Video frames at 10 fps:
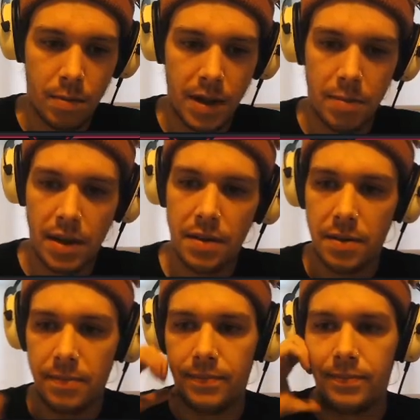play the
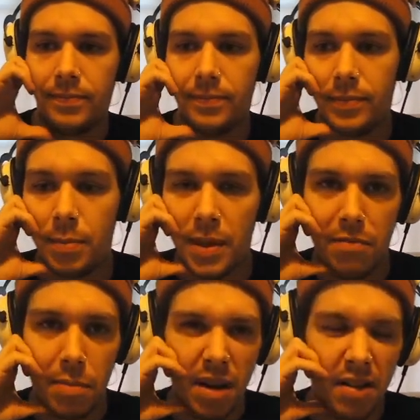Birth. I'm gonna
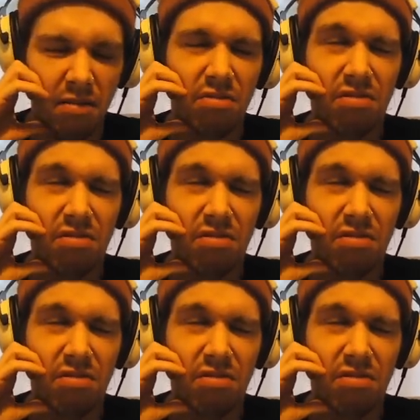give Birth.